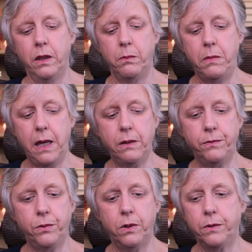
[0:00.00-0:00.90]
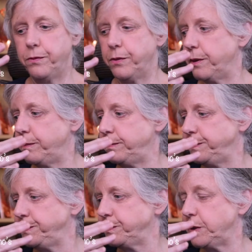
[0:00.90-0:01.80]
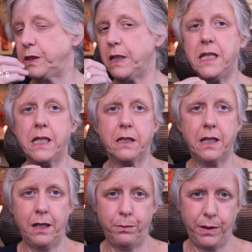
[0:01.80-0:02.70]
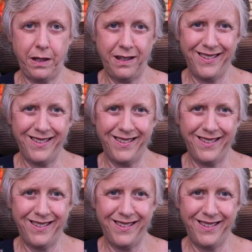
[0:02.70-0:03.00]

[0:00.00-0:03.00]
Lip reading: metaphor for, besides the tent peg,